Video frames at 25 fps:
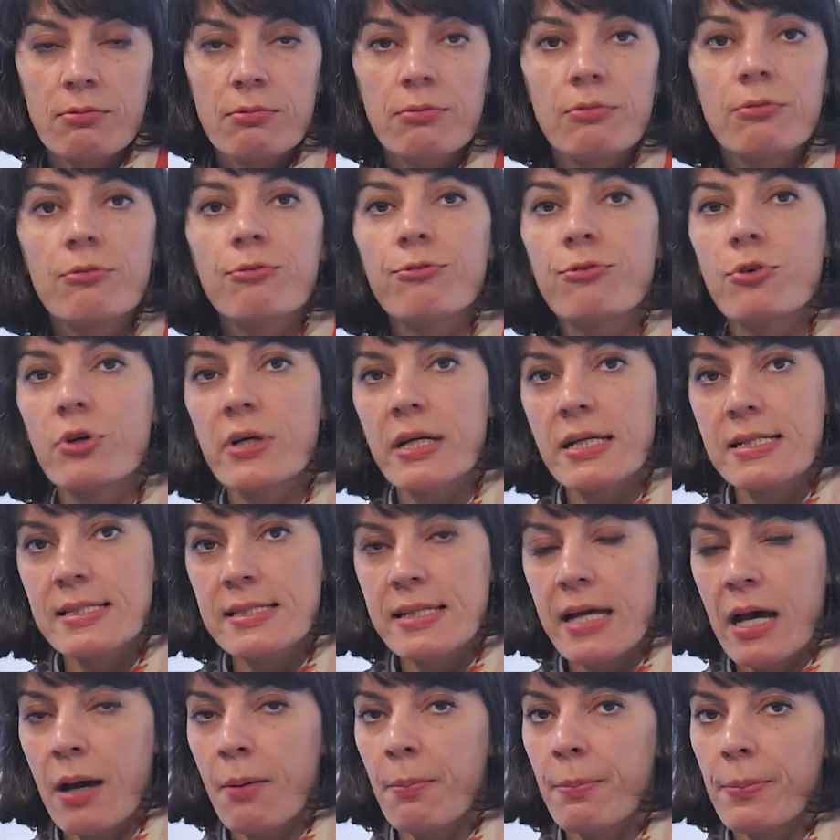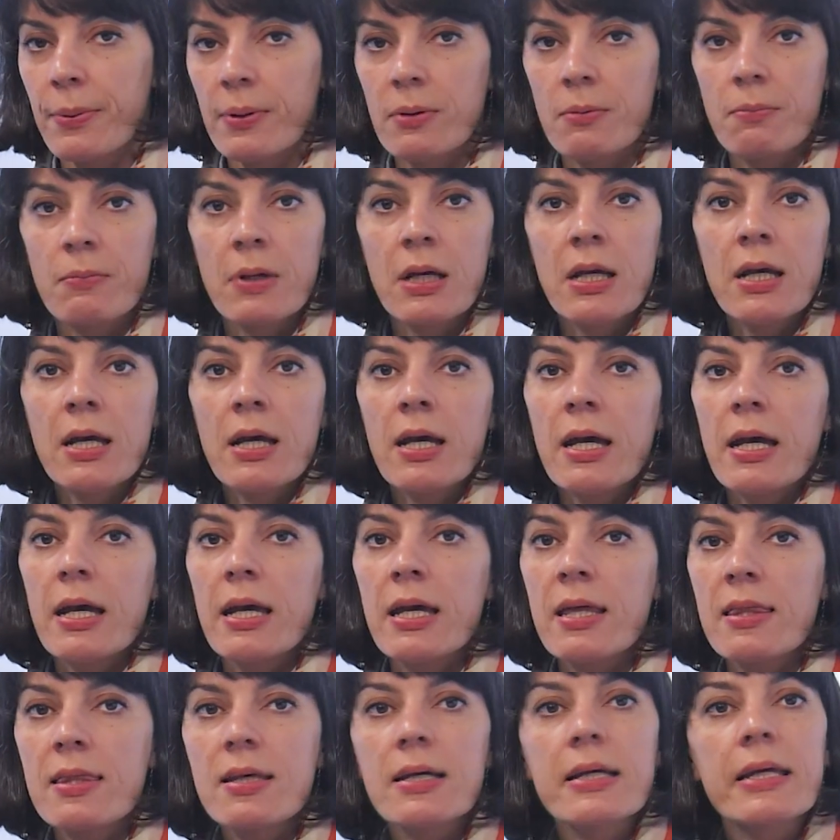For example,
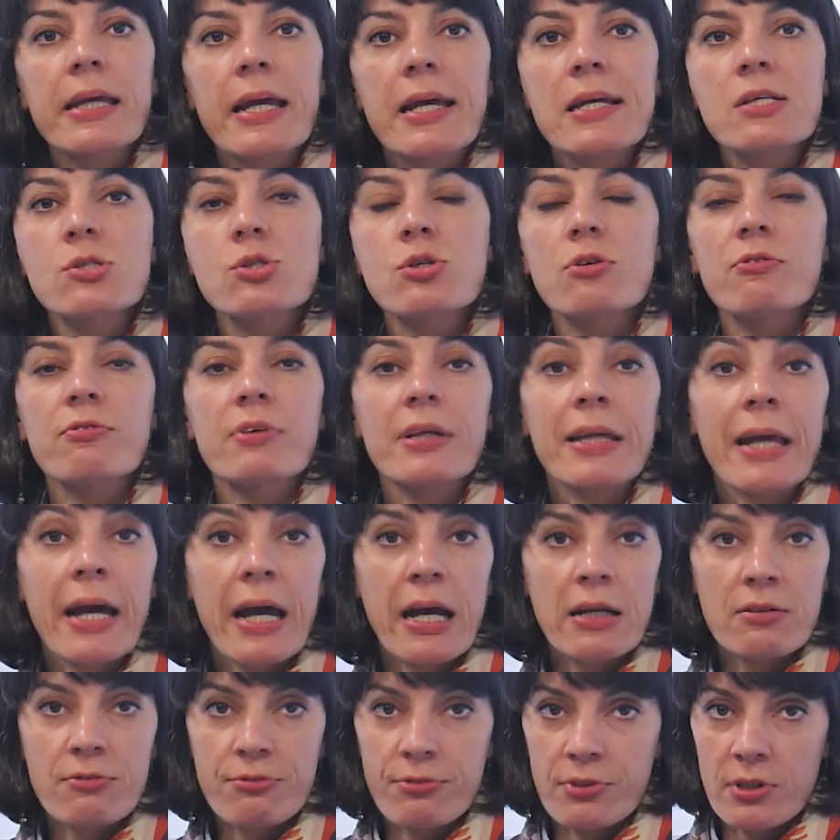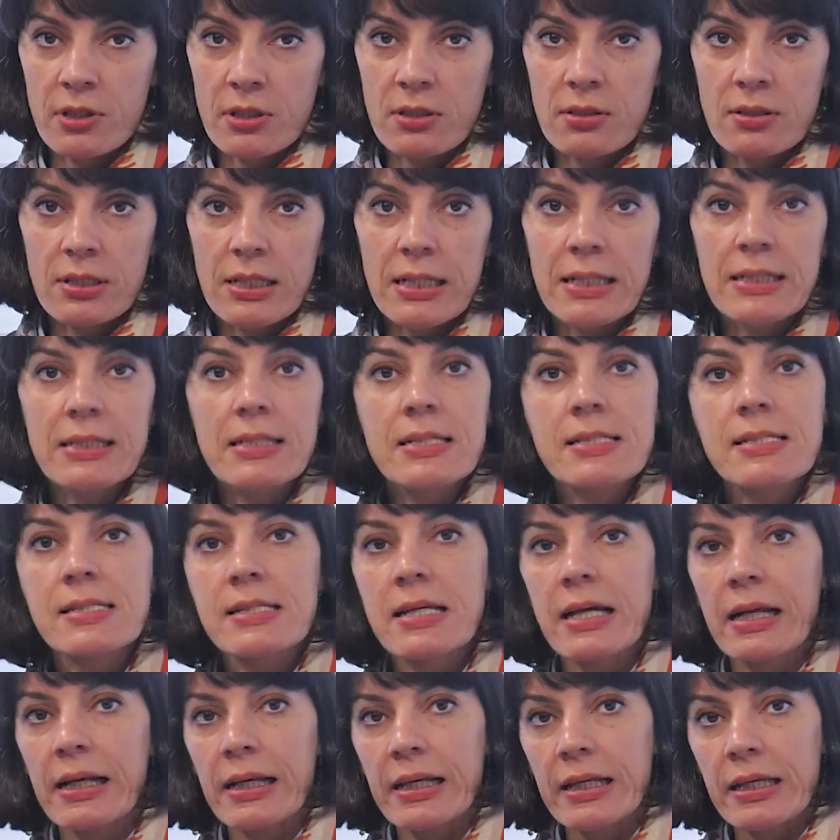in the case of an advert, it is
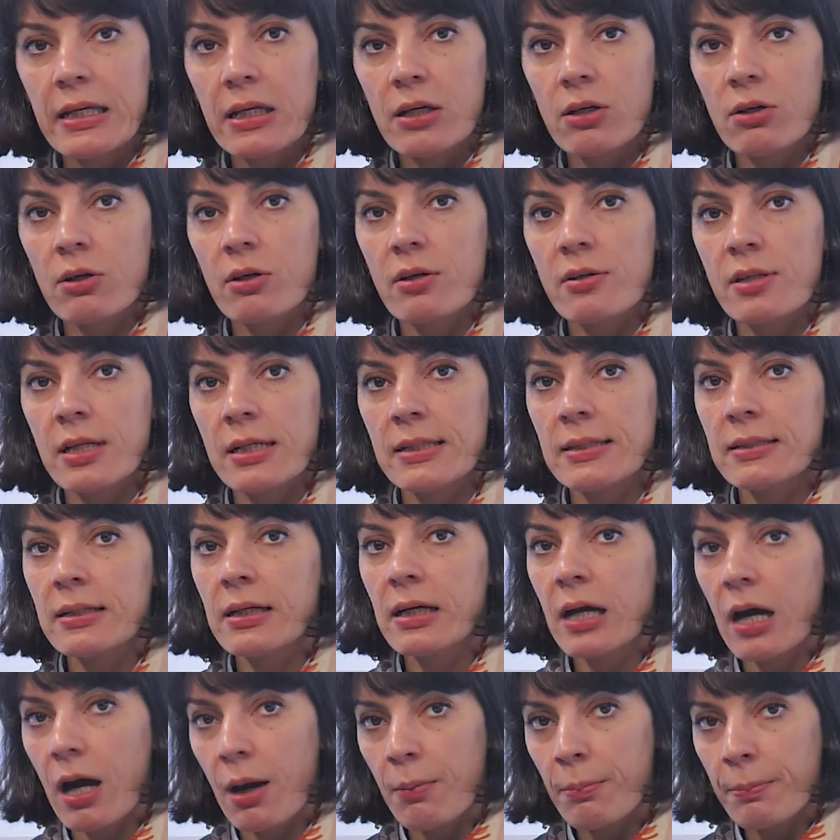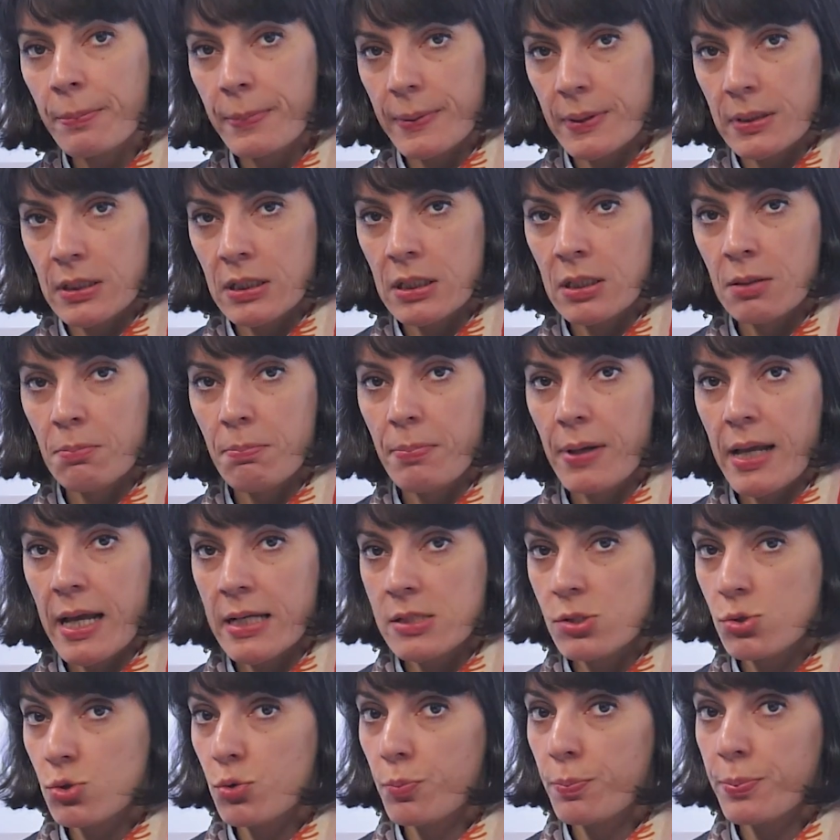clear that a company plans
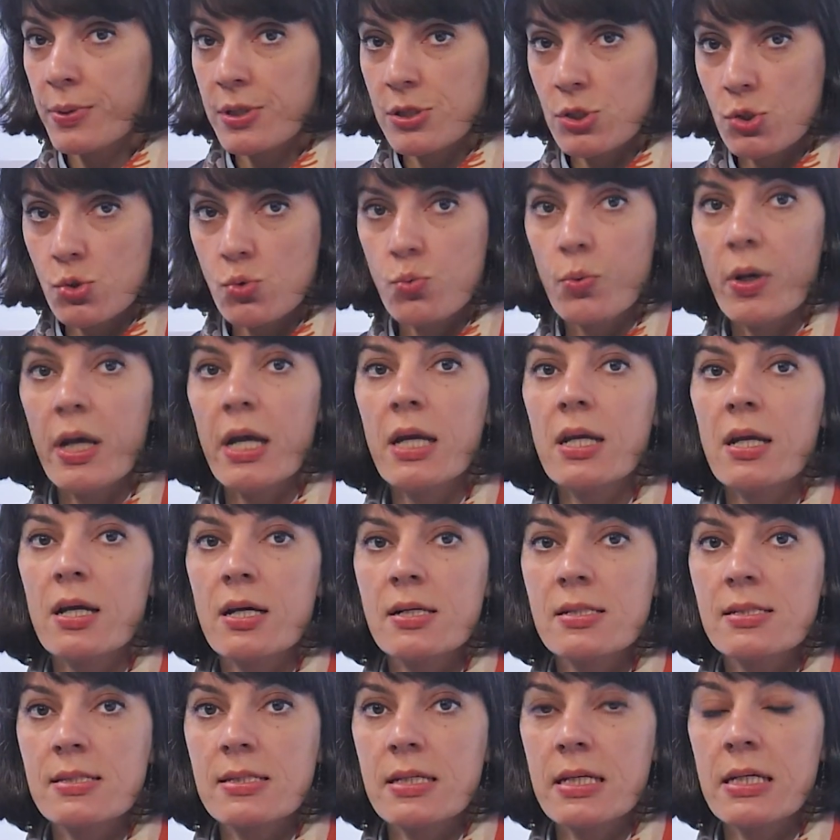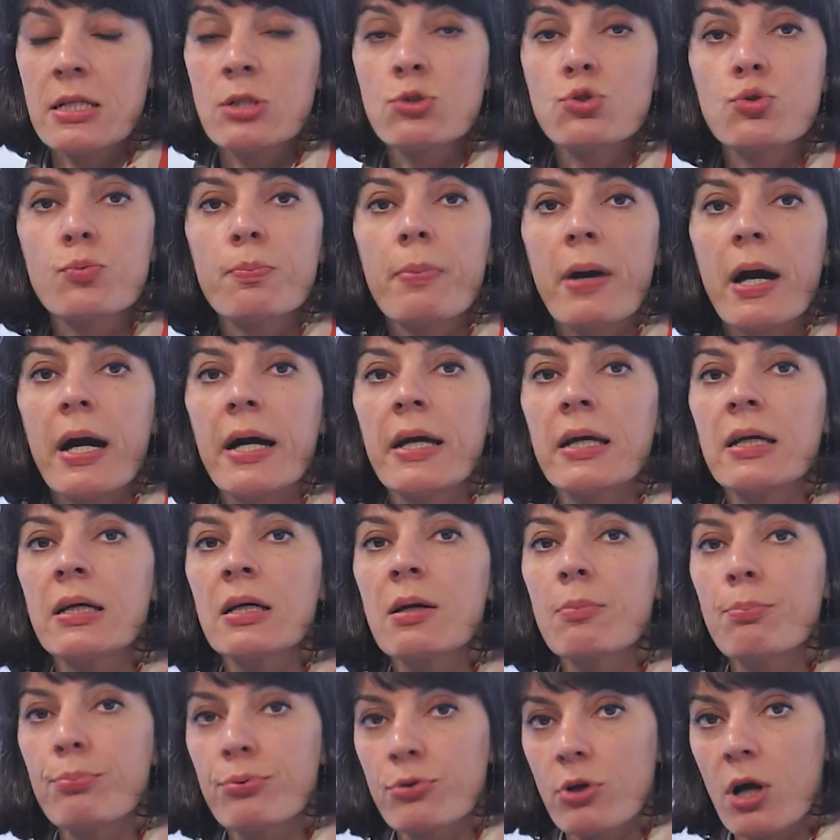to persuade us into buying a
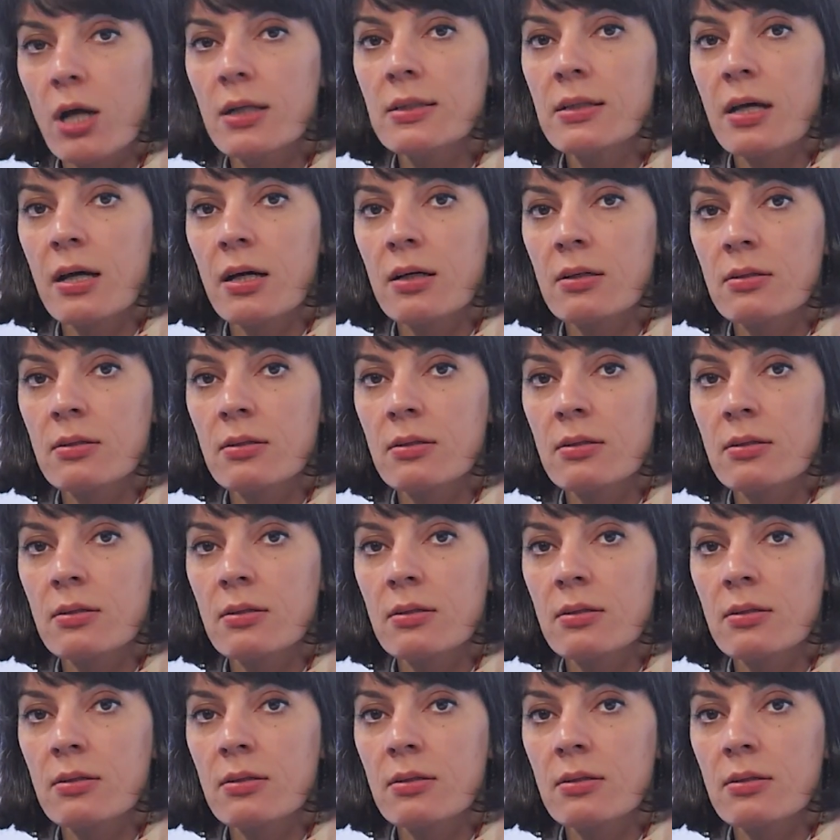product.